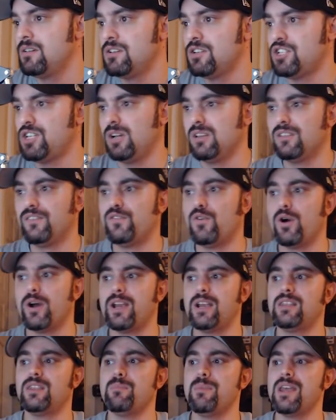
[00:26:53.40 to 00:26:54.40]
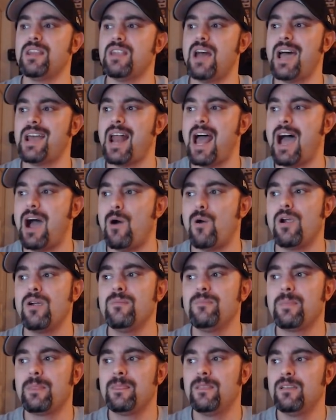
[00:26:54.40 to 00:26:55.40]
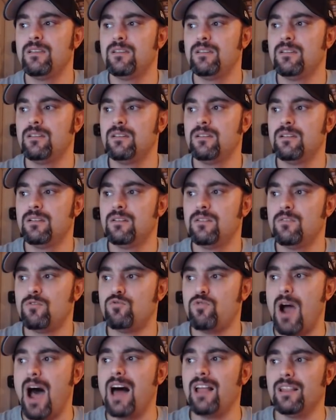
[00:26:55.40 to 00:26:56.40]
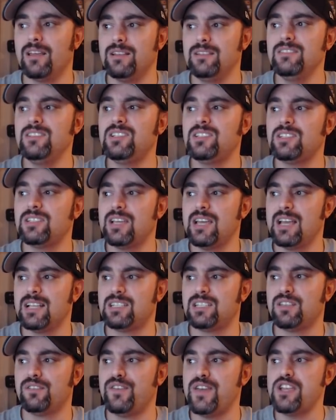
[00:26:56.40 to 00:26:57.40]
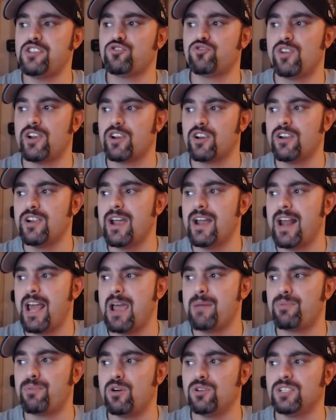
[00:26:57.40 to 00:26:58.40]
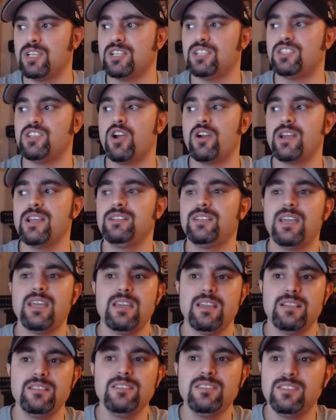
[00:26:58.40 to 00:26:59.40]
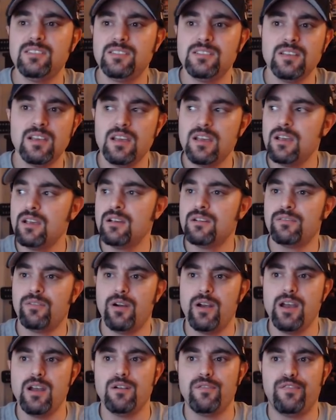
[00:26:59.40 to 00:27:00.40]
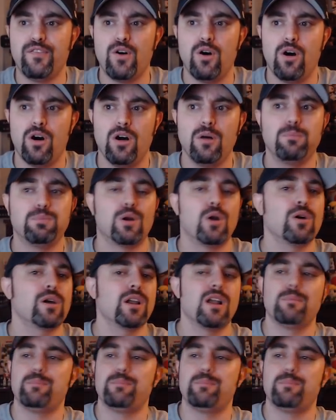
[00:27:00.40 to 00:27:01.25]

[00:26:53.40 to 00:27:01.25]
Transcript: Shield avoided the midnight hour. Rollins hits the V trigger, and Ambrose hits Dirty Deeds for a near fall, broken